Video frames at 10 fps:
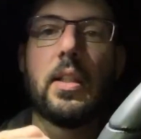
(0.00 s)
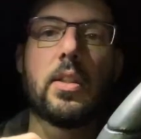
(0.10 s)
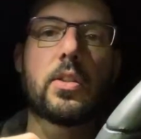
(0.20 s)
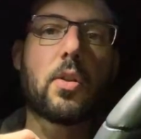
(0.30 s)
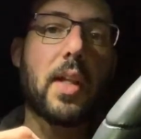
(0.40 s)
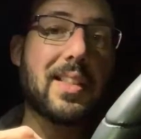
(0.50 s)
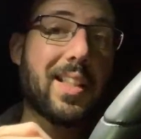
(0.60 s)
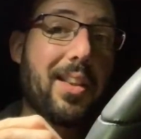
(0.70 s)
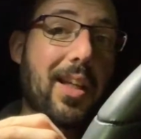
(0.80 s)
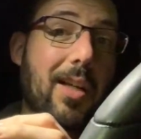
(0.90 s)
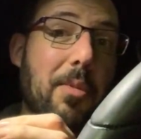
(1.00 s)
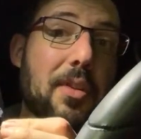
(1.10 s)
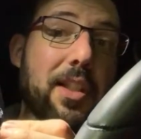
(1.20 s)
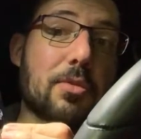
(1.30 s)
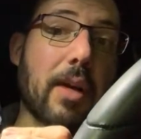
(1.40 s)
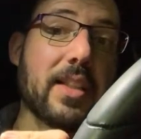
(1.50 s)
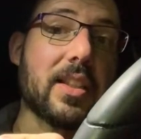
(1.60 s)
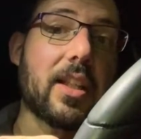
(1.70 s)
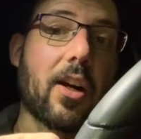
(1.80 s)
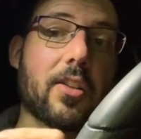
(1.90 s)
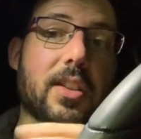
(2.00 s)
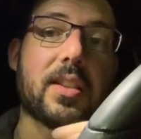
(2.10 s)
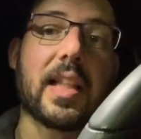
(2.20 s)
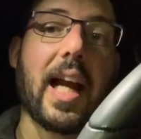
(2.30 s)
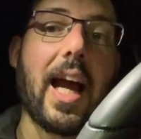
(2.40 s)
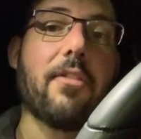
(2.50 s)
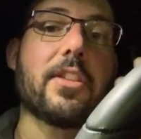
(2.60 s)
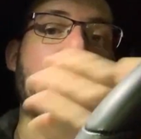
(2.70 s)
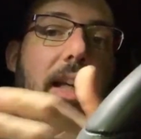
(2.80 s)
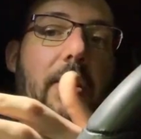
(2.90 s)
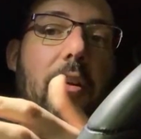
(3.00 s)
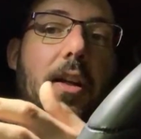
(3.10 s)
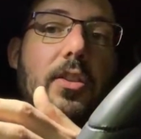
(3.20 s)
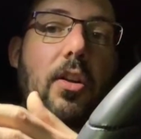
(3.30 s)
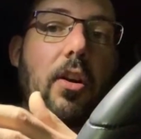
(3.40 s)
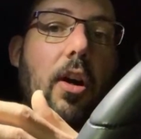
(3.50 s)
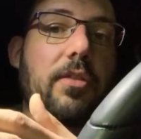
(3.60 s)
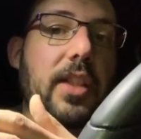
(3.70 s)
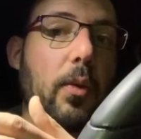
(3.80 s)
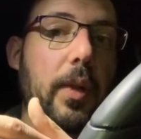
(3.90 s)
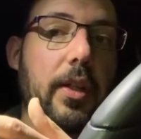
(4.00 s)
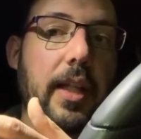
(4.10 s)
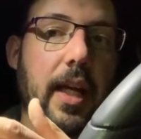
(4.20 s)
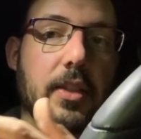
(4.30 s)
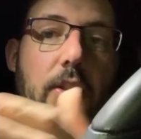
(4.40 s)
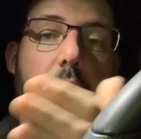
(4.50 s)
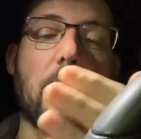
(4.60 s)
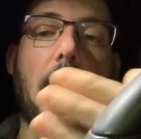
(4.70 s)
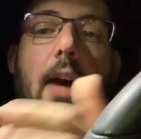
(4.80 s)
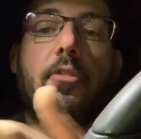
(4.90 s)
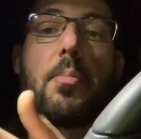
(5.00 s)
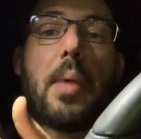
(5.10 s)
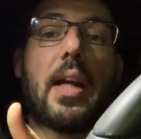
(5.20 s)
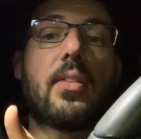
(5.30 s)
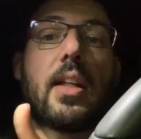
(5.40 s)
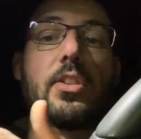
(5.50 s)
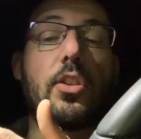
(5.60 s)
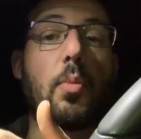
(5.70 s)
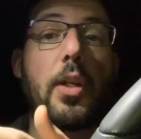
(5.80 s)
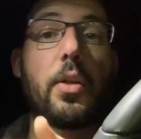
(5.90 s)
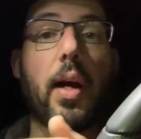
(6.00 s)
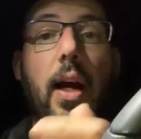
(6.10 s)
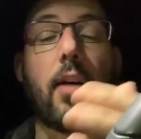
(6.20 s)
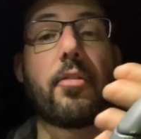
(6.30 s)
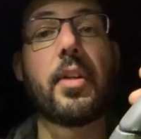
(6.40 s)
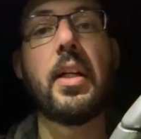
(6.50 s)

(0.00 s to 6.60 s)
So that's the thing about these racing cars is they haven't standardized on an offset wheel yet. So you have to pay attention to what you have.